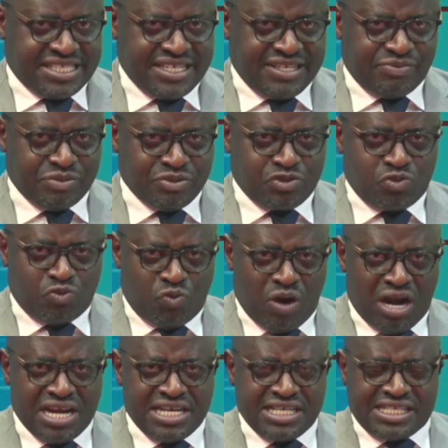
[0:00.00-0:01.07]
It was
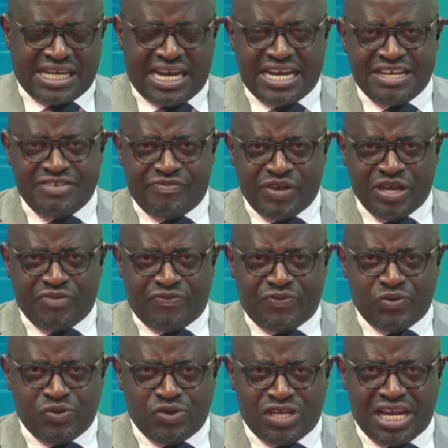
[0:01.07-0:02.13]
quite an
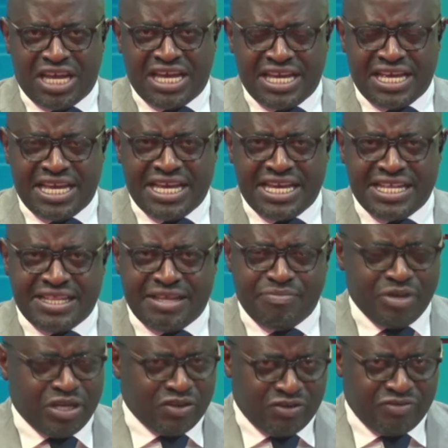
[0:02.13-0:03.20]
eventful day in the
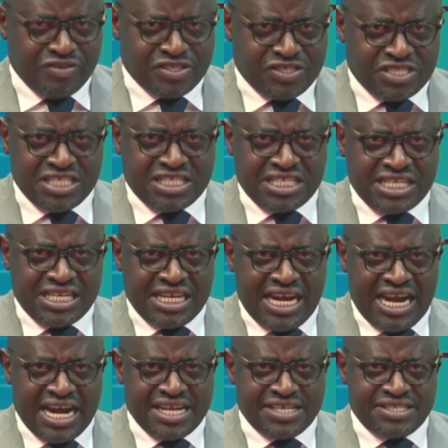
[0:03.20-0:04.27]
middle of the city
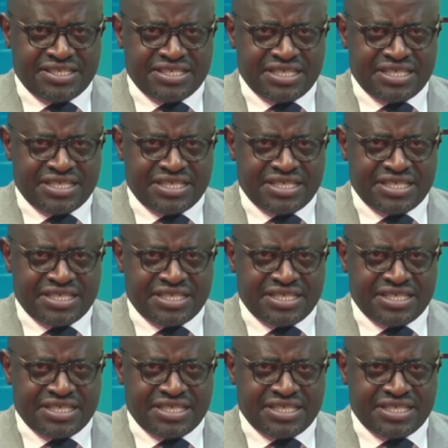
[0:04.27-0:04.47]
as